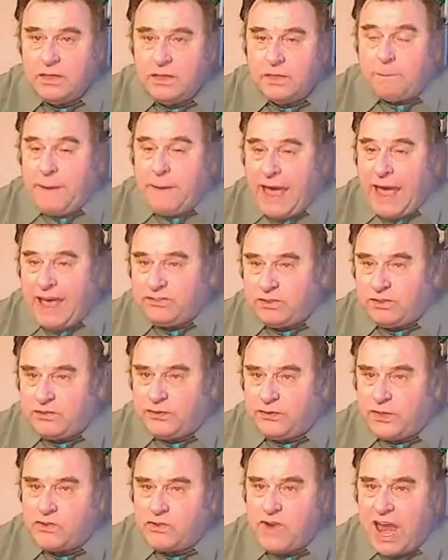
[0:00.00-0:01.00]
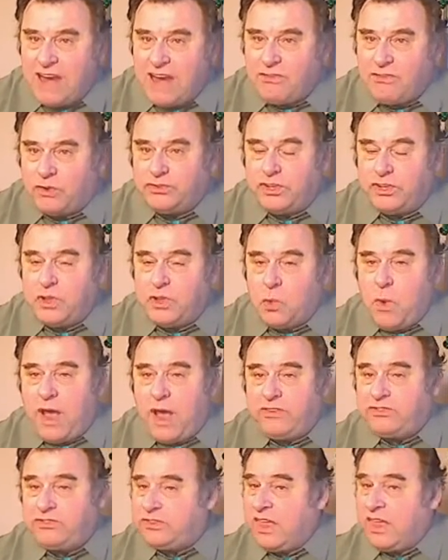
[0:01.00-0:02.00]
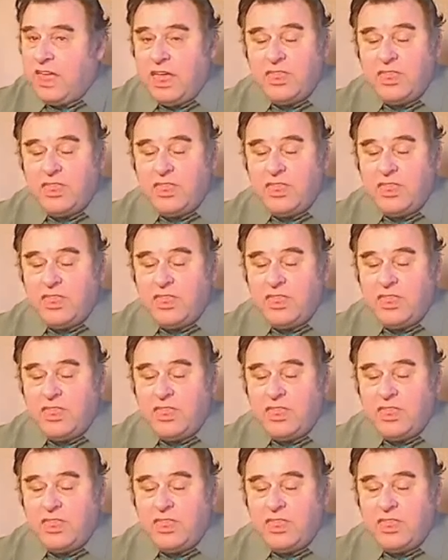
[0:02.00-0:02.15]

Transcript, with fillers: the passes for the railroads in the West,